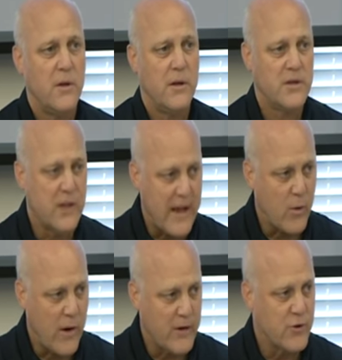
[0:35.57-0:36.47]
It is
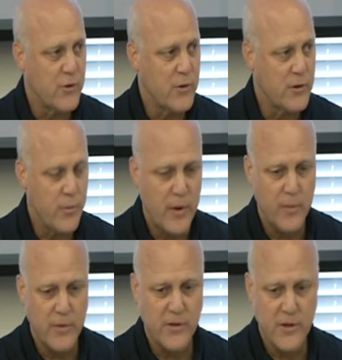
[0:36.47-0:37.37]
likewise true that the
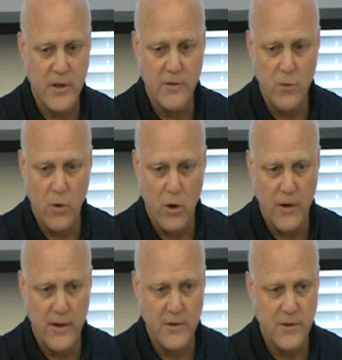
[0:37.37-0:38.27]
people of the city of New
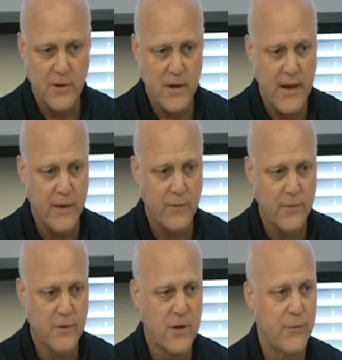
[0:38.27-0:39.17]
Orleans have
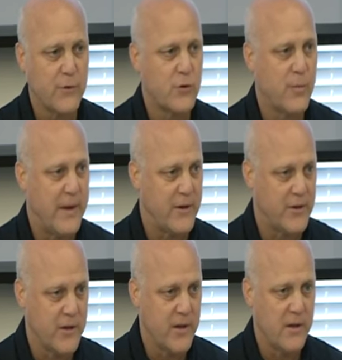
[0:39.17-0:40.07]
suffered
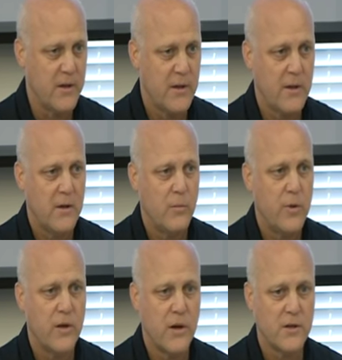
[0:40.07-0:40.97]
tremendously
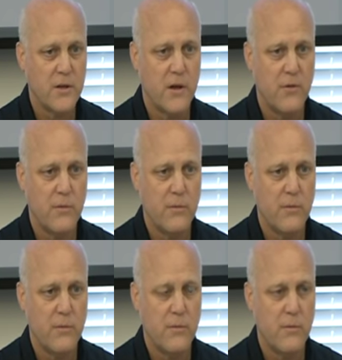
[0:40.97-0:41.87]
because of
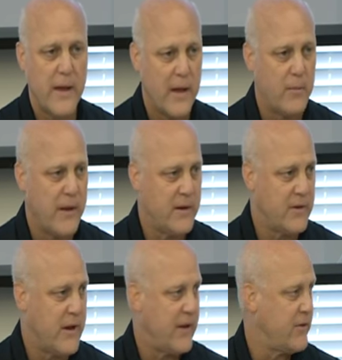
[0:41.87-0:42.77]
man-made
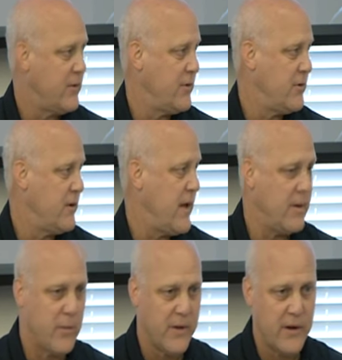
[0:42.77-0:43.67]
disasters
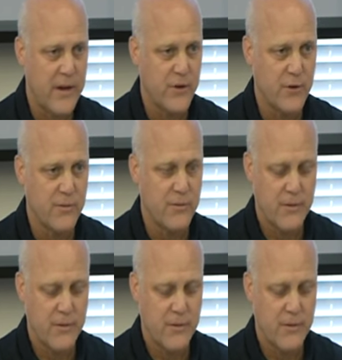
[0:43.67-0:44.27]
and Mother Nature.